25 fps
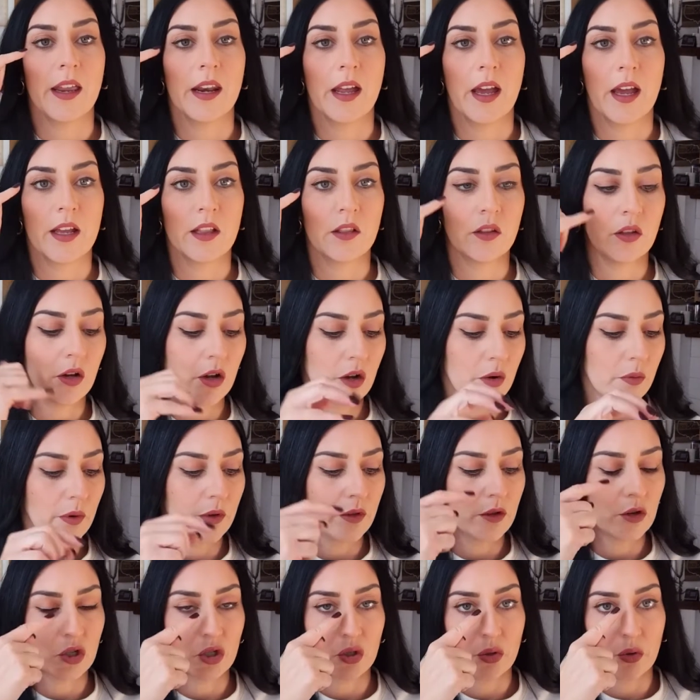eye look where
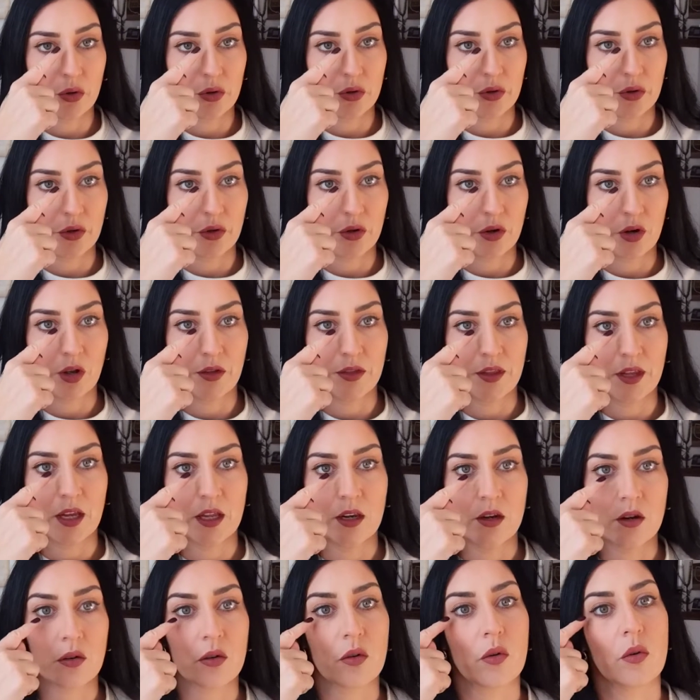they're shorter on the
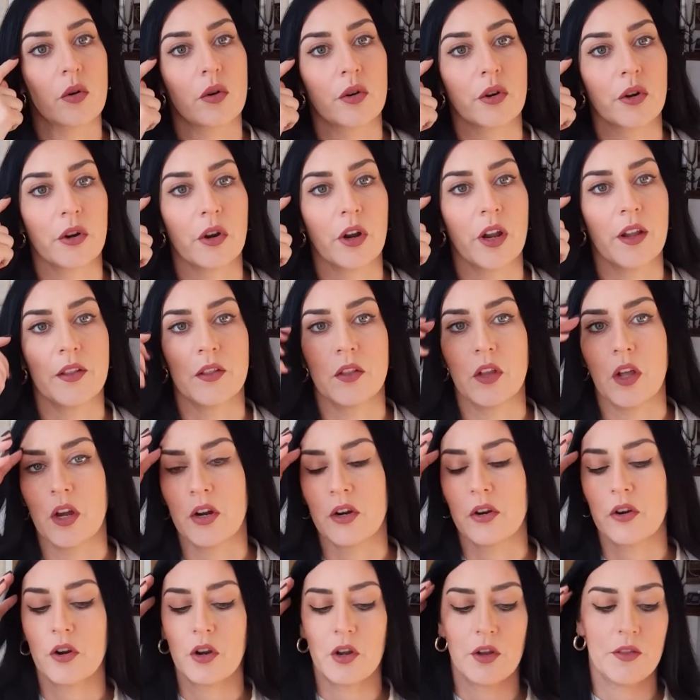inner corner and
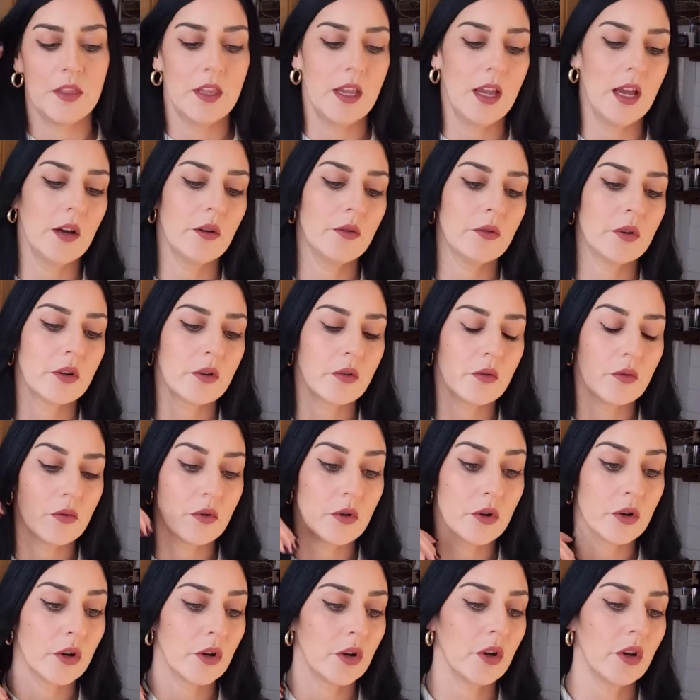longer on the outer
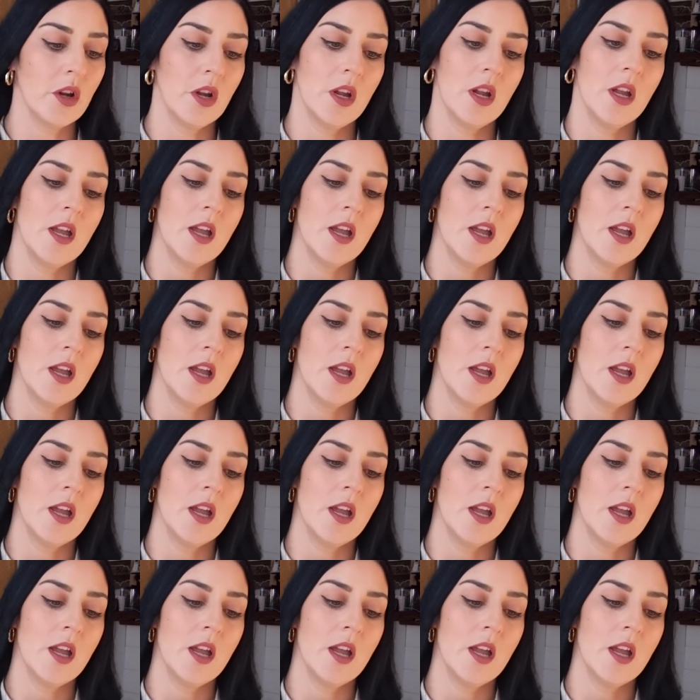corner,